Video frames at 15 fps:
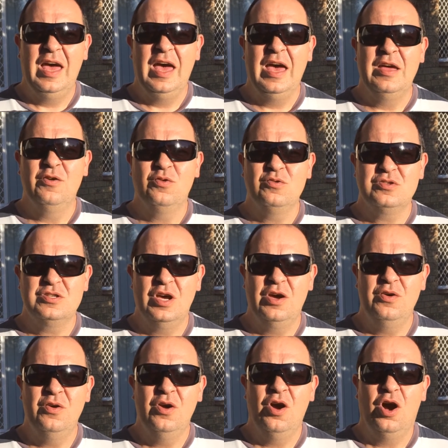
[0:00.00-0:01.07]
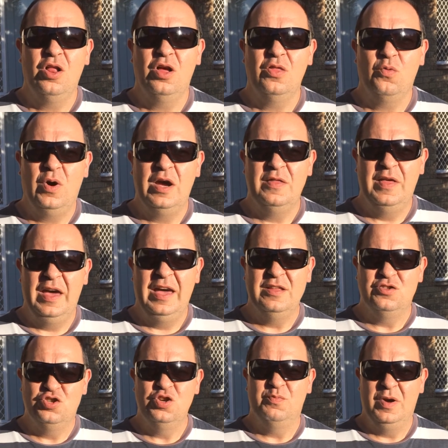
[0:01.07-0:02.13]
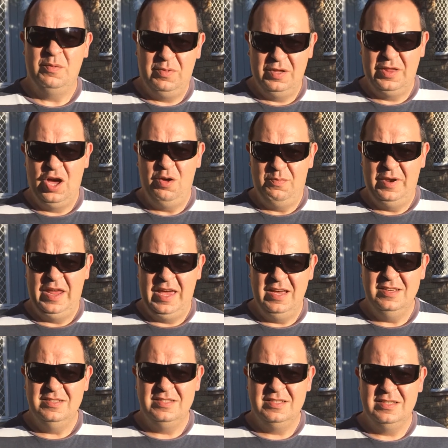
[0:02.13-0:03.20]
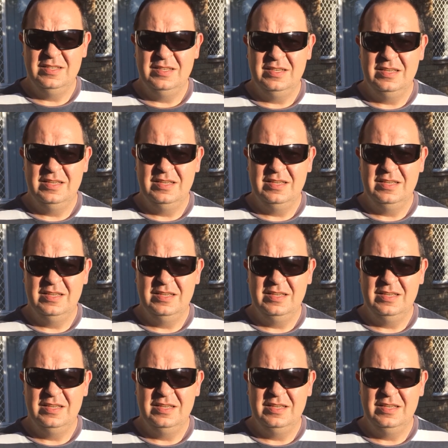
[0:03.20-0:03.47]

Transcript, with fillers: And also, I like the way they had two people at the open house